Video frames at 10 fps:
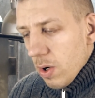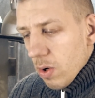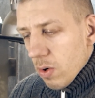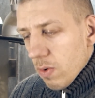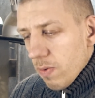
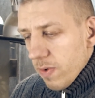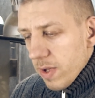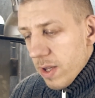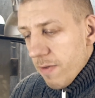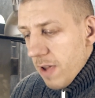or
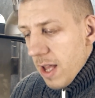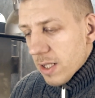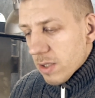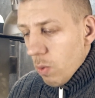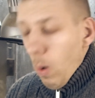if
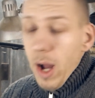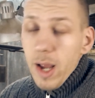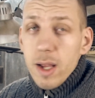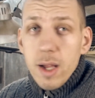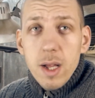yes,
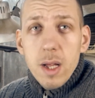why?